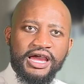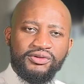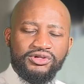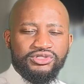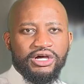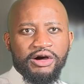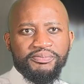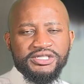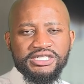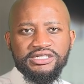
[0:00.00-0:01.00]
and also our
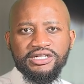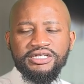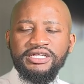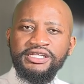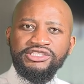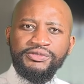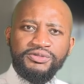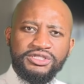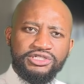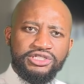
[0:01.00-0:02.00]
Pictet Clean Energy
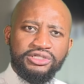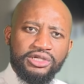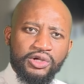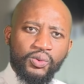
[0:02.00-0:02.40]
position,